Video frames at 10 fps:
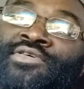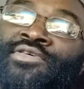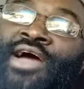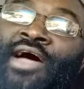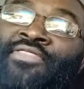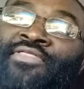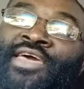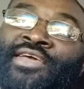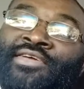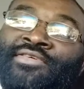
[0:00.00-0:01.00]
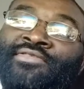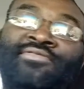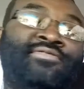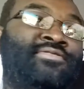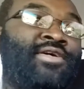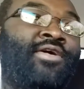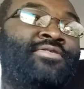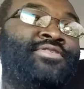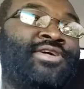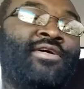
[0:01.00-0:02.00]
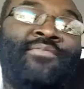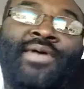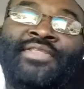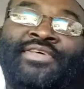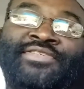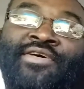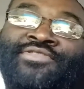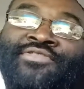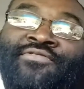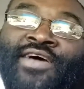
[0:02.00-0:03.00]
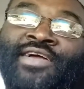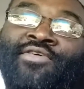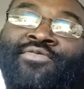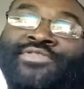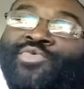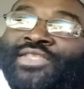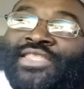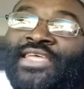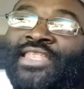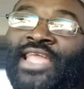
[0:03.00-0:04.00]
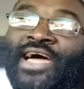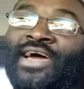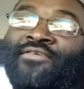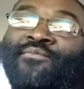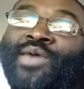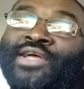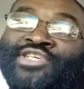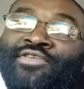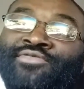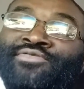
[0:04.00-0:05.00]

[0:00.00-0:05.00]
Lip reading: I think talking about this ultra Fico is within line of my channel.